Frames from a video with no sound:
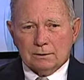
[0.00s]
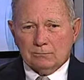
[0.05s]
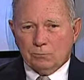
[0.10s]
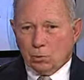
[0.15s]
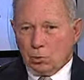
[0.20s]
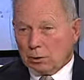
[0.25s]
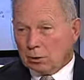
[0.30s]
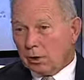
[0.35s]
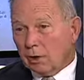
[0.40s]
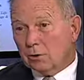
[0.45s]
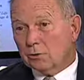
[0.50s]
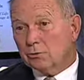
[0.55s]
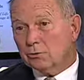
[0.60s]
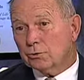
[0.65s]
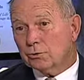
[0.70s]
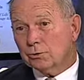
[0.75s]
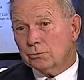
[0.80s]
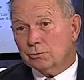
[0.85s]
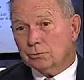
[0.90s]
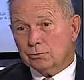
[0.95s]

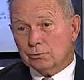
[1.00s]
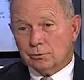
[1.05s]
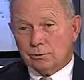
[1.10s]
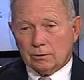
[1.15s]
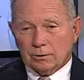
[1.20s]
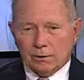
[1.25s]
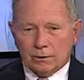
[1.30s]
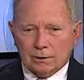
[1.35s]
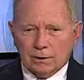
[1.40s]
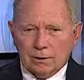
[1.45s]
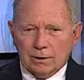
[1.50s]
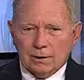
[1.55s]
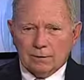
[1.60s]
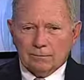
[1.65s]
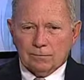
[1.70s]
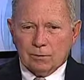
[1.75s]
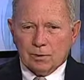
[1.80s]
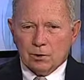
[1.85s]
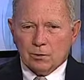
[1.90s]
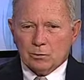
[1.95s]
foreclosures, you
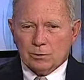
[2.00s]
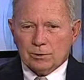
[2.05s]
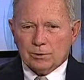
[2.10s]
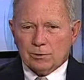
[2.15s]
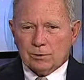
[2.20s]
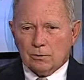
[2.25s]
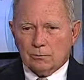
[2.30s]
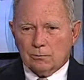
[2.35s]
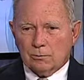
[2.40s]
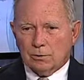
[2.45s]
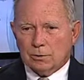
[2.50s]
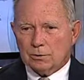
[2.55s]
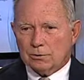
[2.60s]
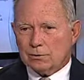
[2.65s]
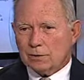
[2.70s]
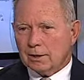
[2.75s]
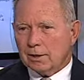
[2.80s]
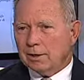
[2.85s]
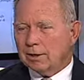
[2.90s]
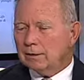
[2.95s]
have low real
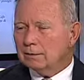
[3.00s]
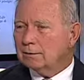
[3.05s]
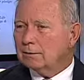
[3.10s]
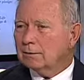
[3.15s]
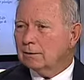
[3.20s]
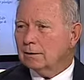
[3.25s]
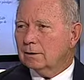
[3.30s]
estate